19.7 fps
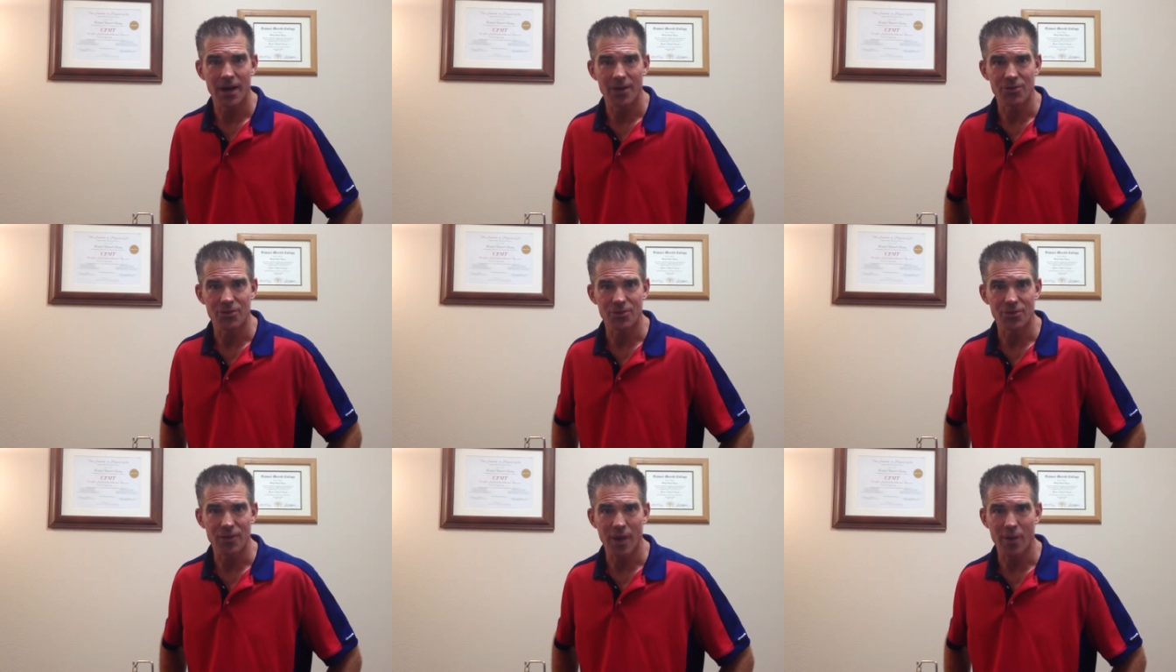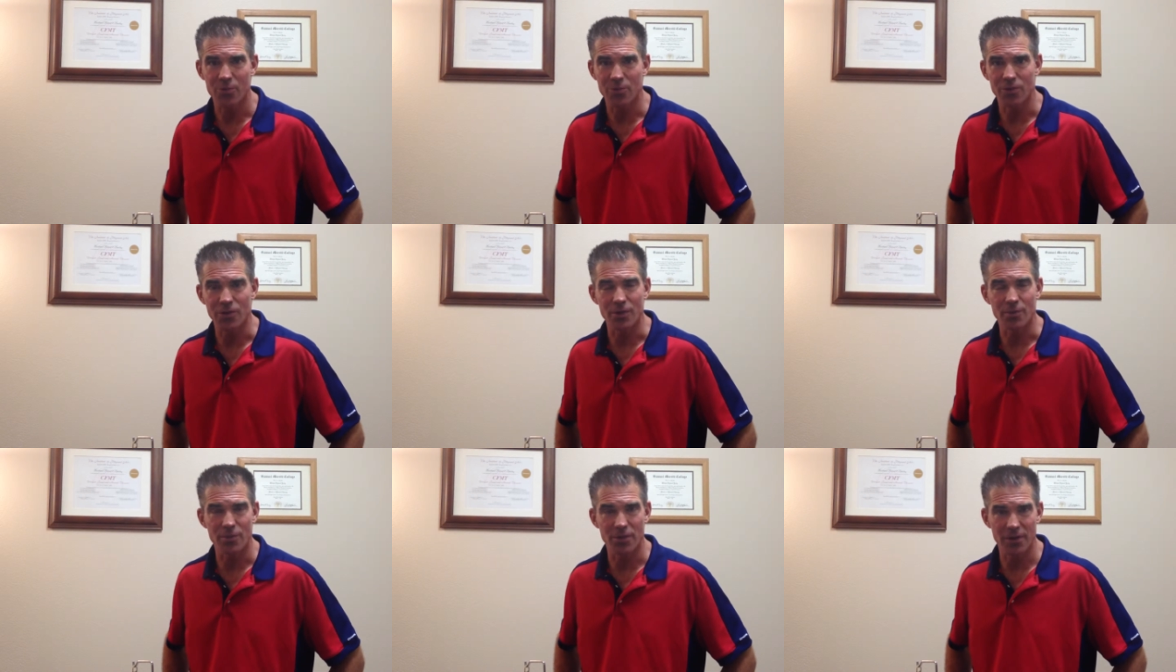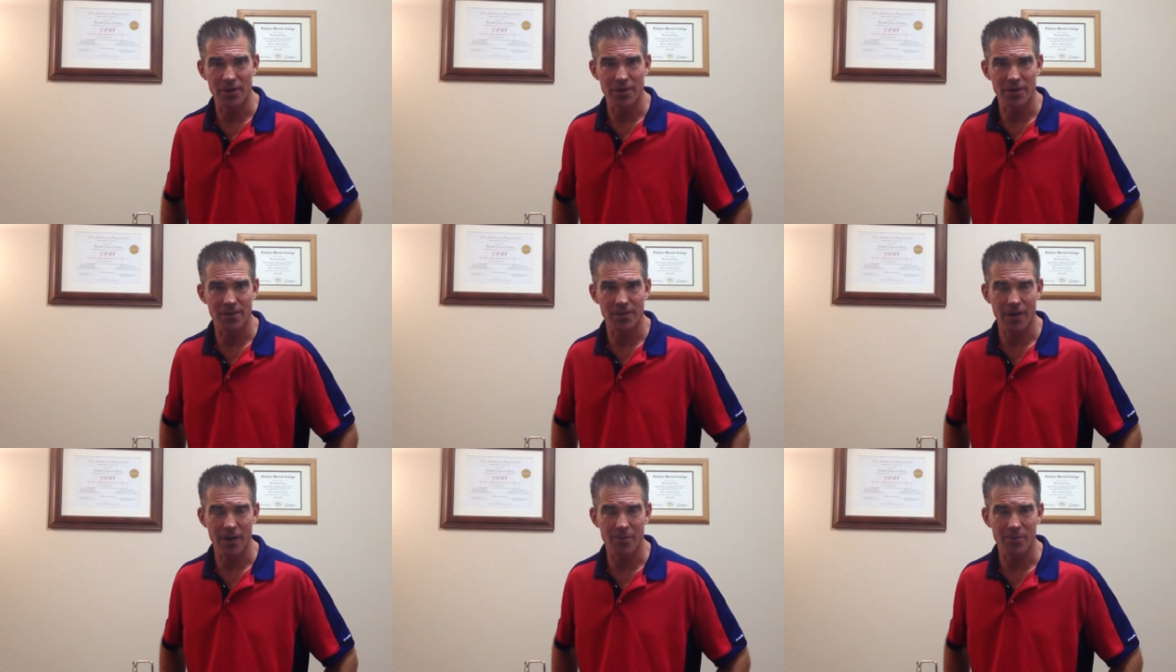two absolutely brilliant
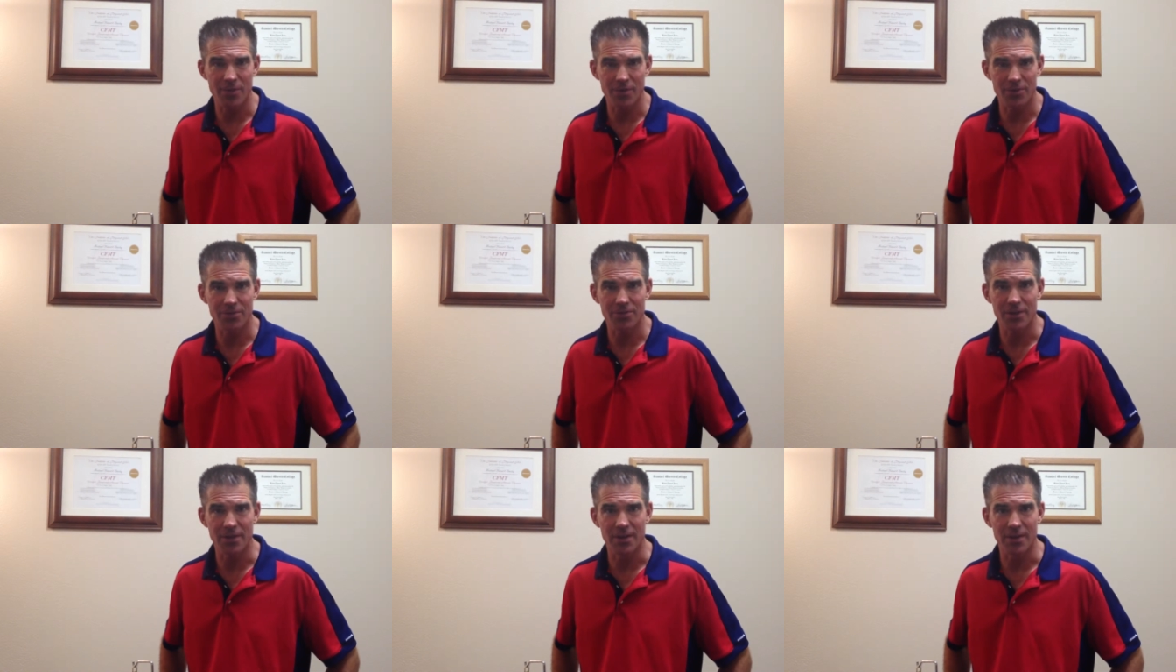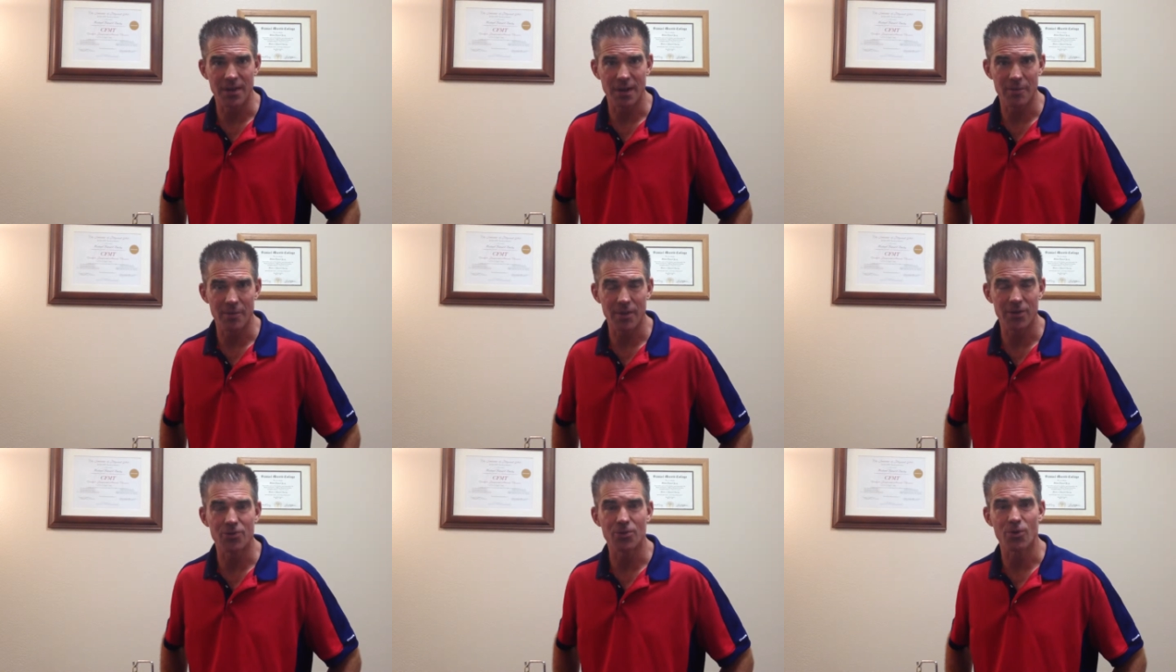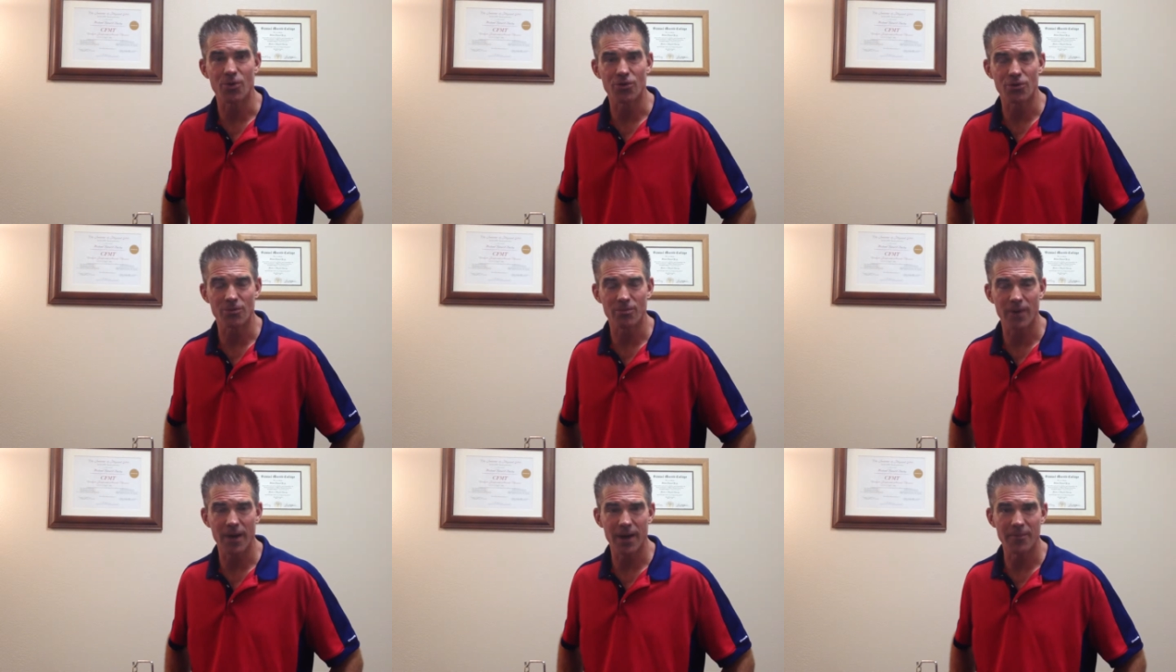therapists and mentors
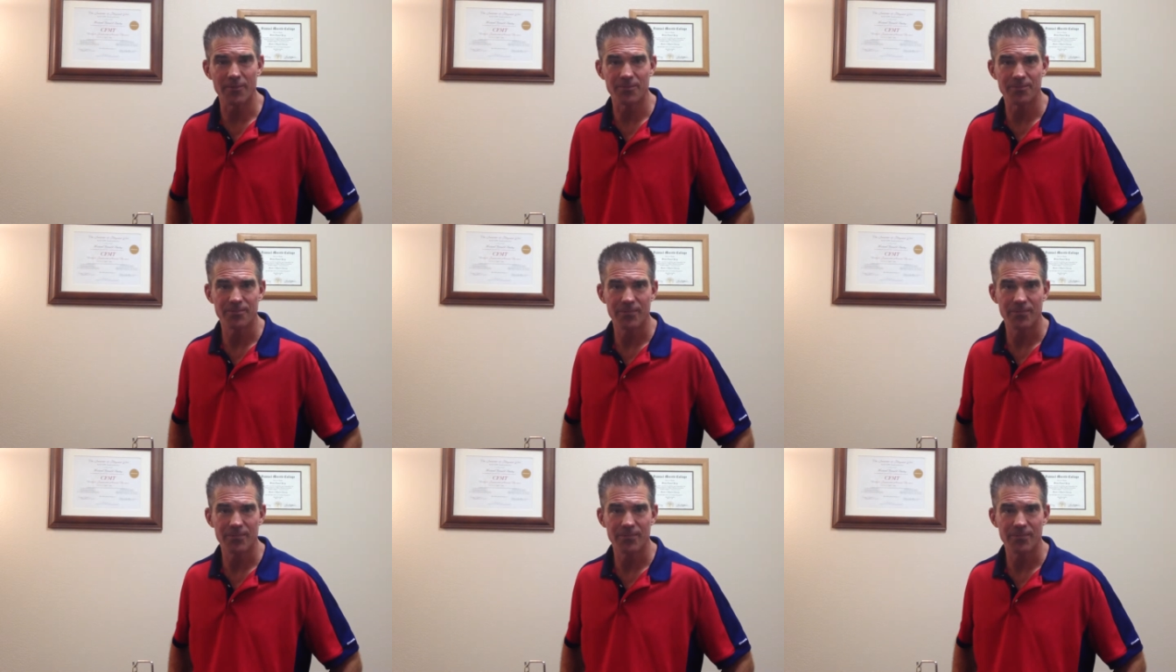of mine.